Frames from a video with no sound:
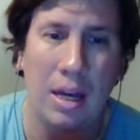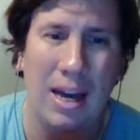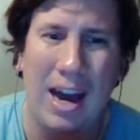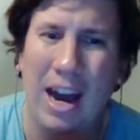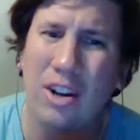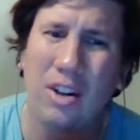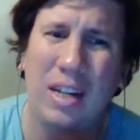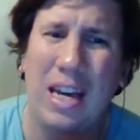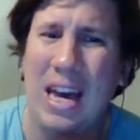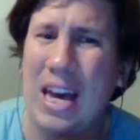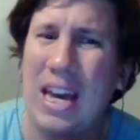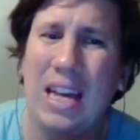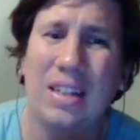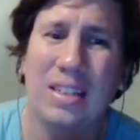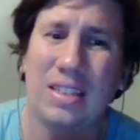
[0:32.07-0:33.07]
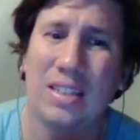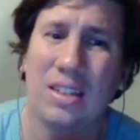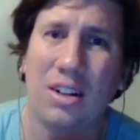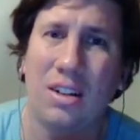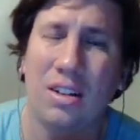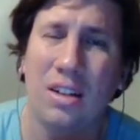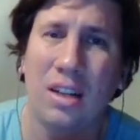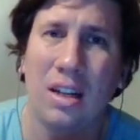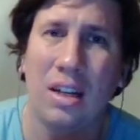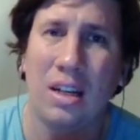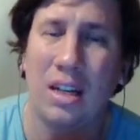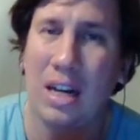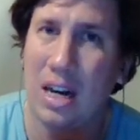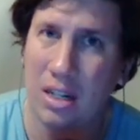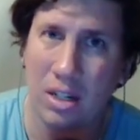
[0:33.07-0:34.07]
I don't hate the song.
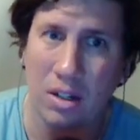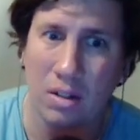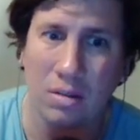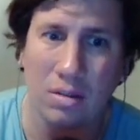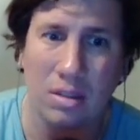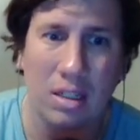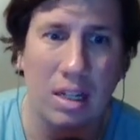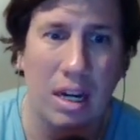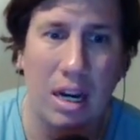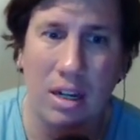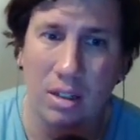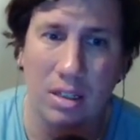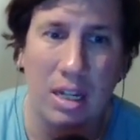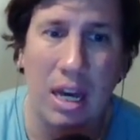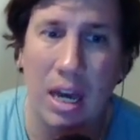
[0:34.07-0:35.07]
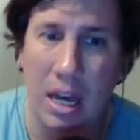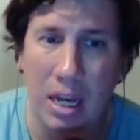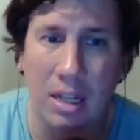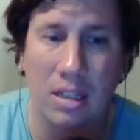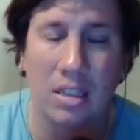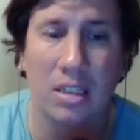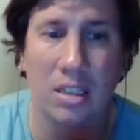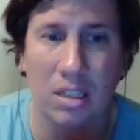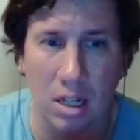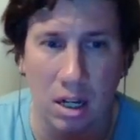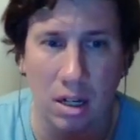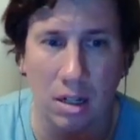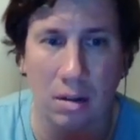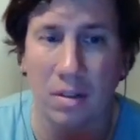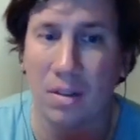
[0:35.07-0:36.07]
I don't. I don't hate the
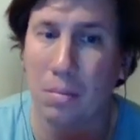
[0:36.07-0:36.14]
song.